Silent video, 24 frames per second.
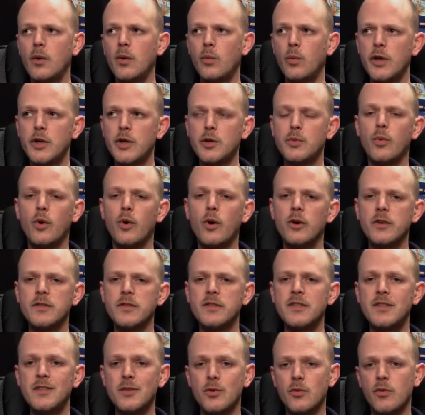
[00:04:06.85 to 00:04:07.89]
which was
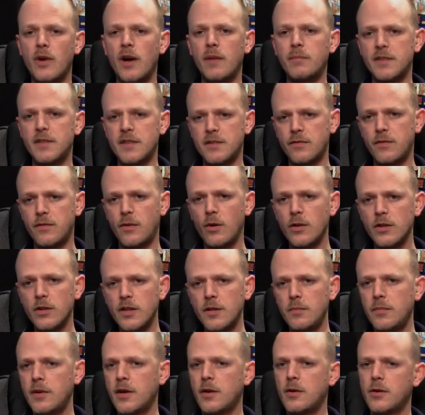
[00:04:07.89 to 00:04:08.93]
described as
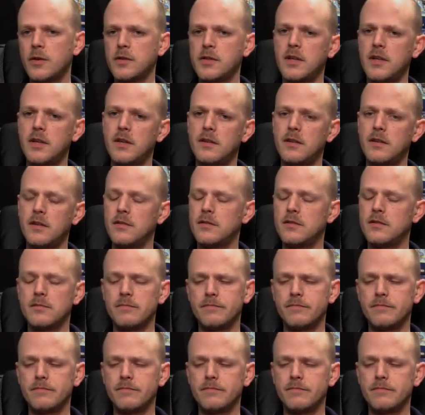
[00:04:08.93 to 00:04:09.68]
faulty because he